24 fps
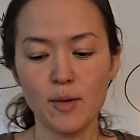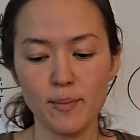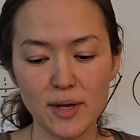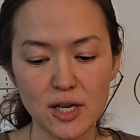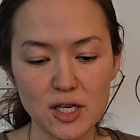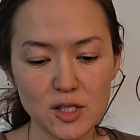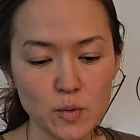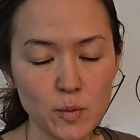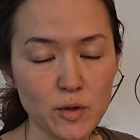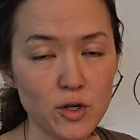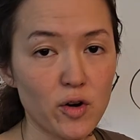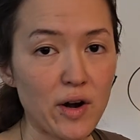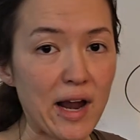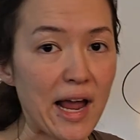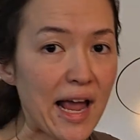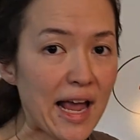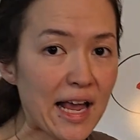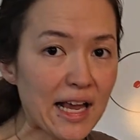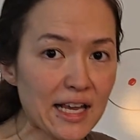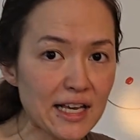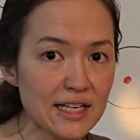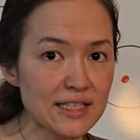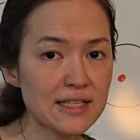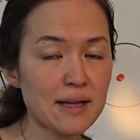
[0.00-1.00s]
Because when you're
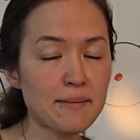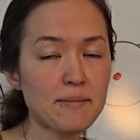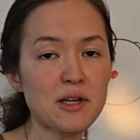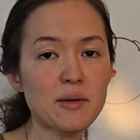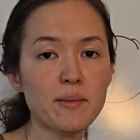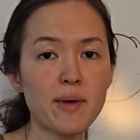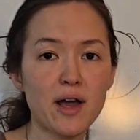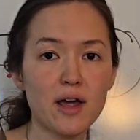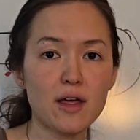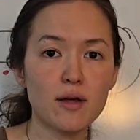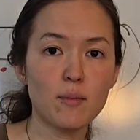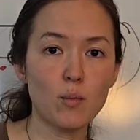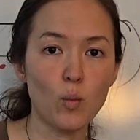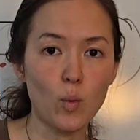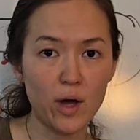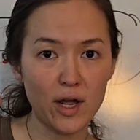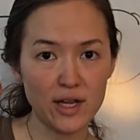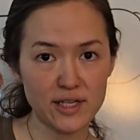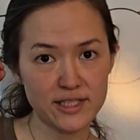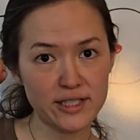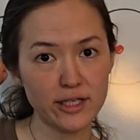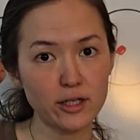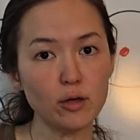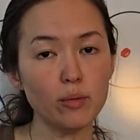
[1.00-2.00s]
hanging something by
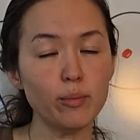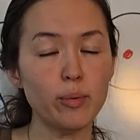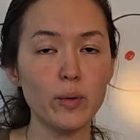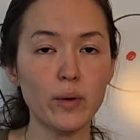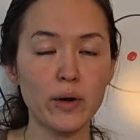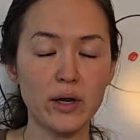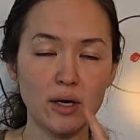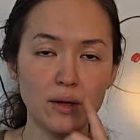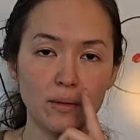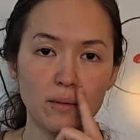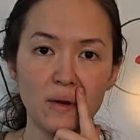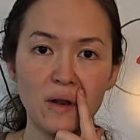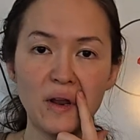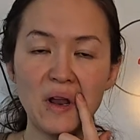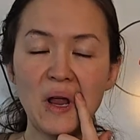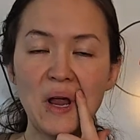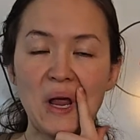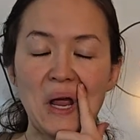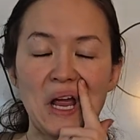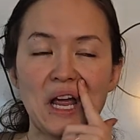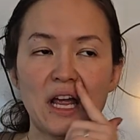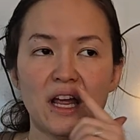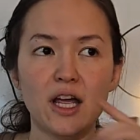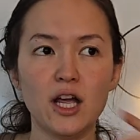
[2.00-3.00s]
a single point,
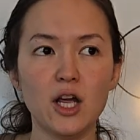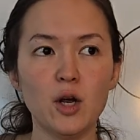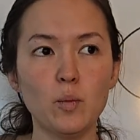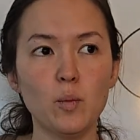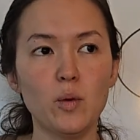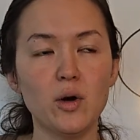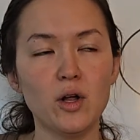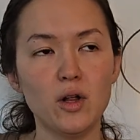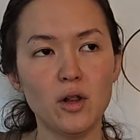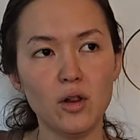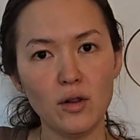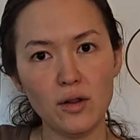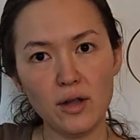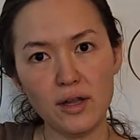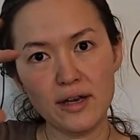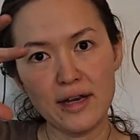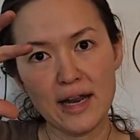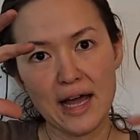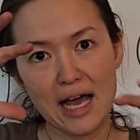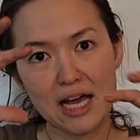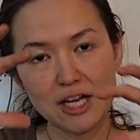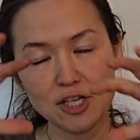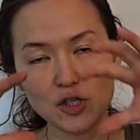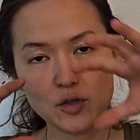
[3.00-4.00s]
it will
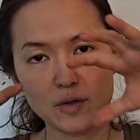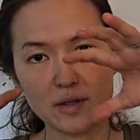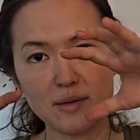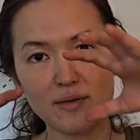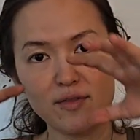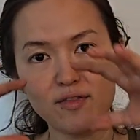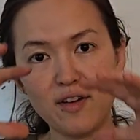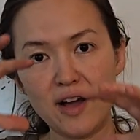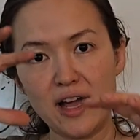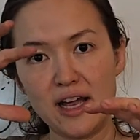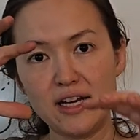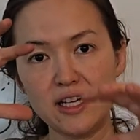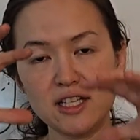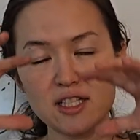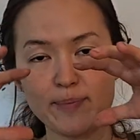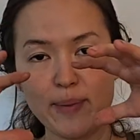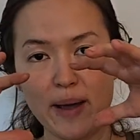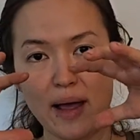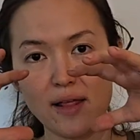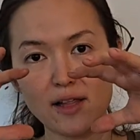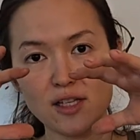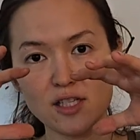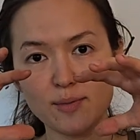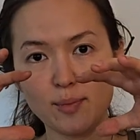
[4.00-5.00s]
naturally find its
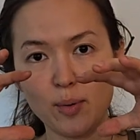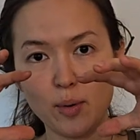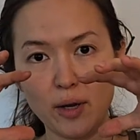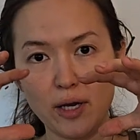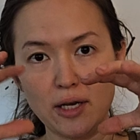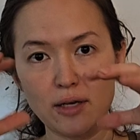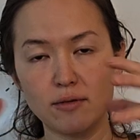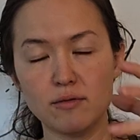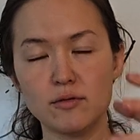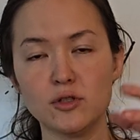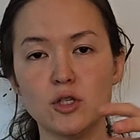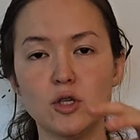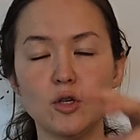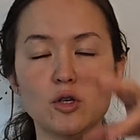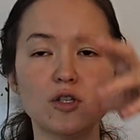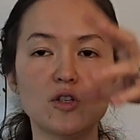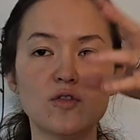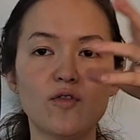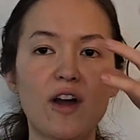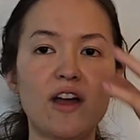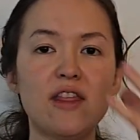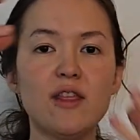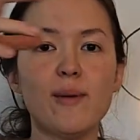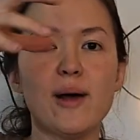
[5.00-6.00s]
balance point. So you just
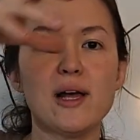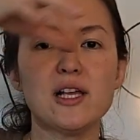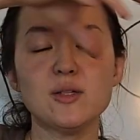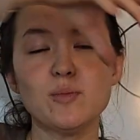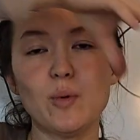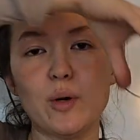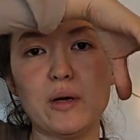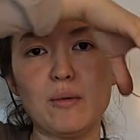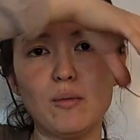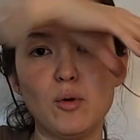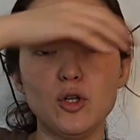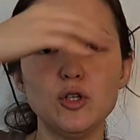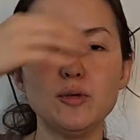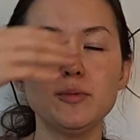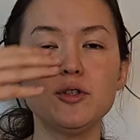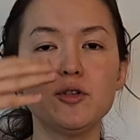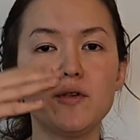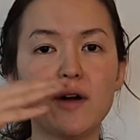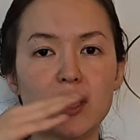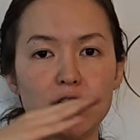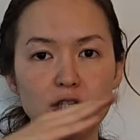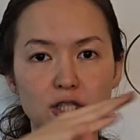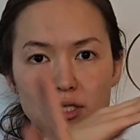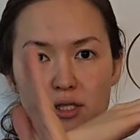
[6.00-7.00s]
find the balance point in multiple
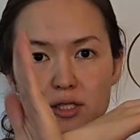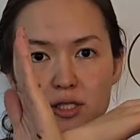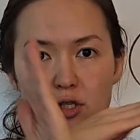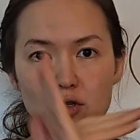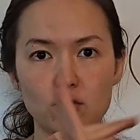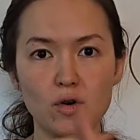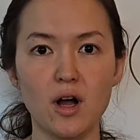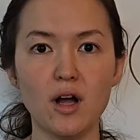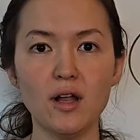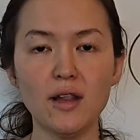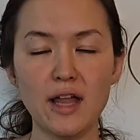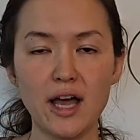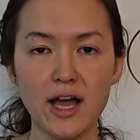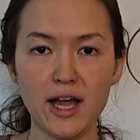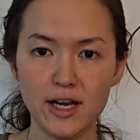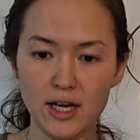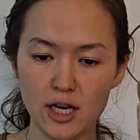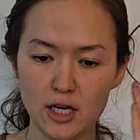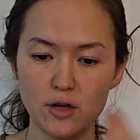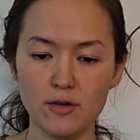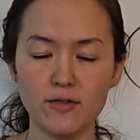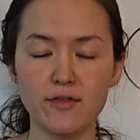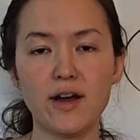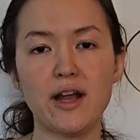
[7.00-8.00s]
directions, you draw a line,
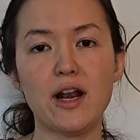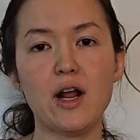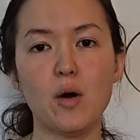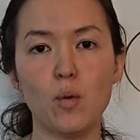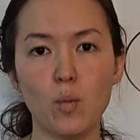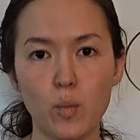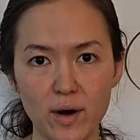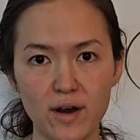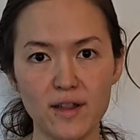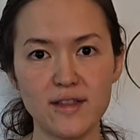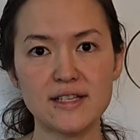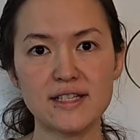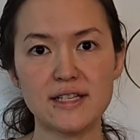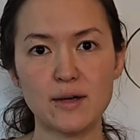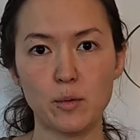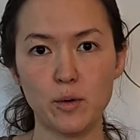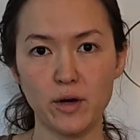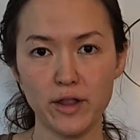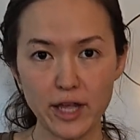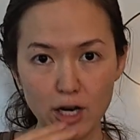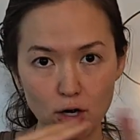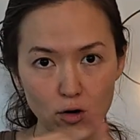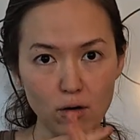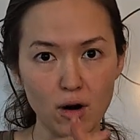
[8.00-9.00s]
and you find out where
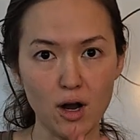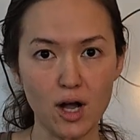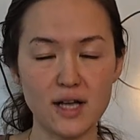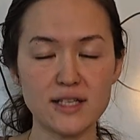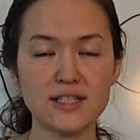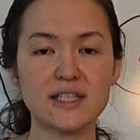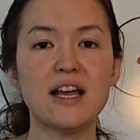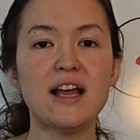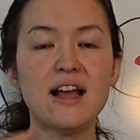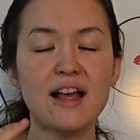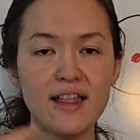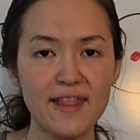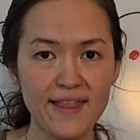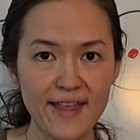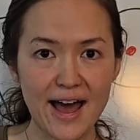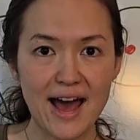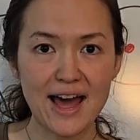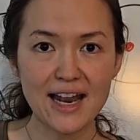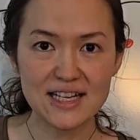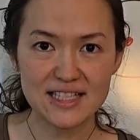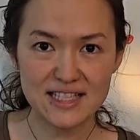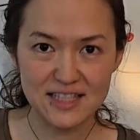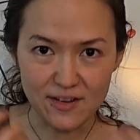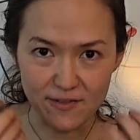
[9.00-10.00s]
they cross.
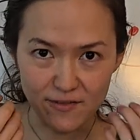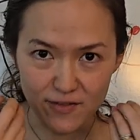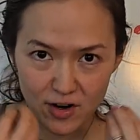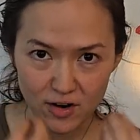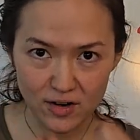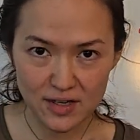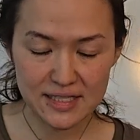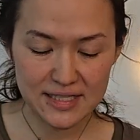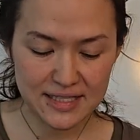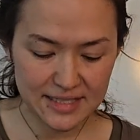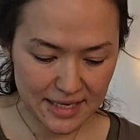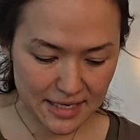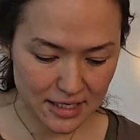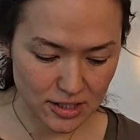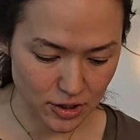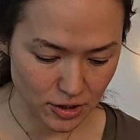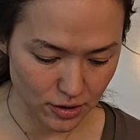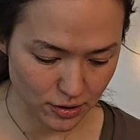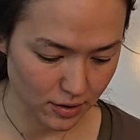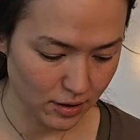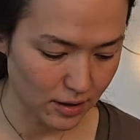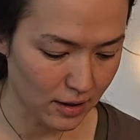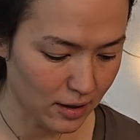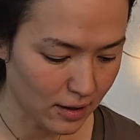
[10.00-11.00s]
That is the very
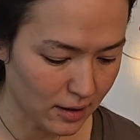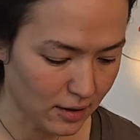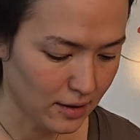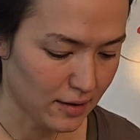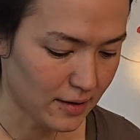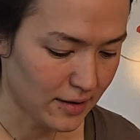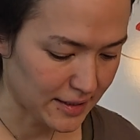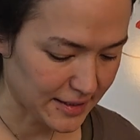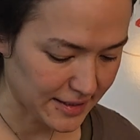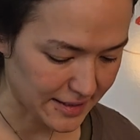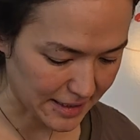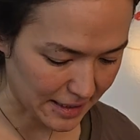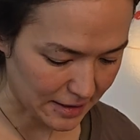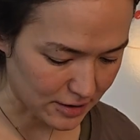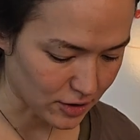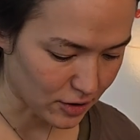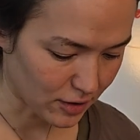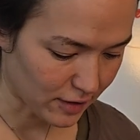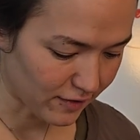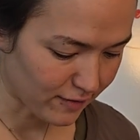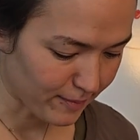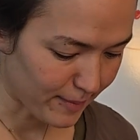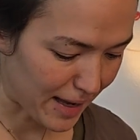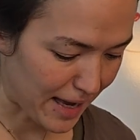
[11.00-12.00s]
center, the center
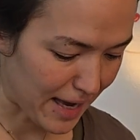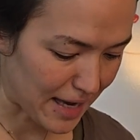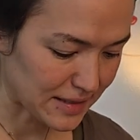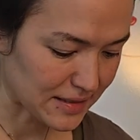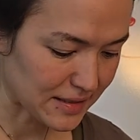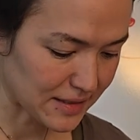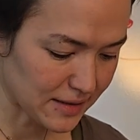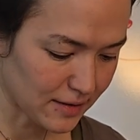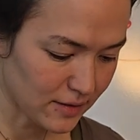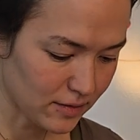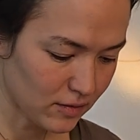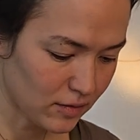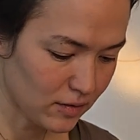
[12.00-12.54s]
of mass.